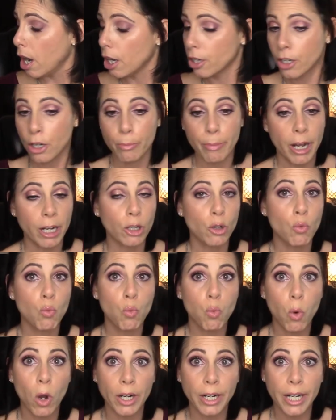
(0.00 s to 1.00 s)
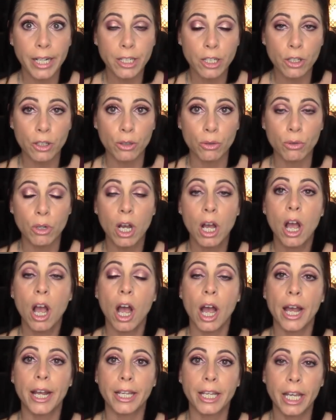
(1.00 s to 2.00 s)
no matter what I do,
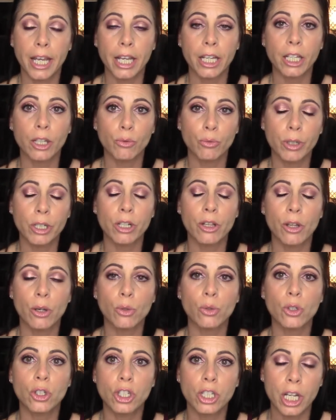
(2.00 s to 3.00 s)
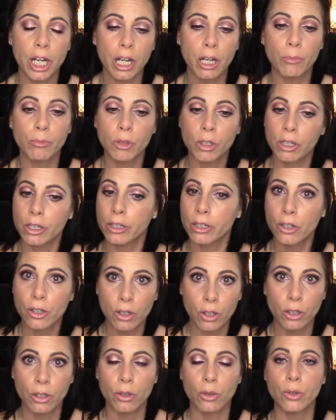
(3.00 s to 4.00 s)
I can't get rid of those damn dark
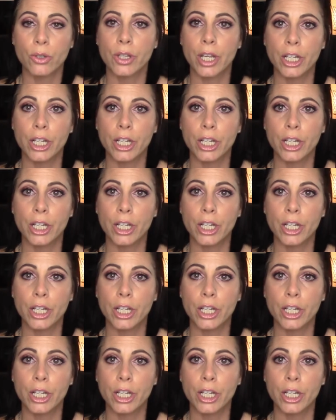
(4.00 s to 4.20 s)
circles.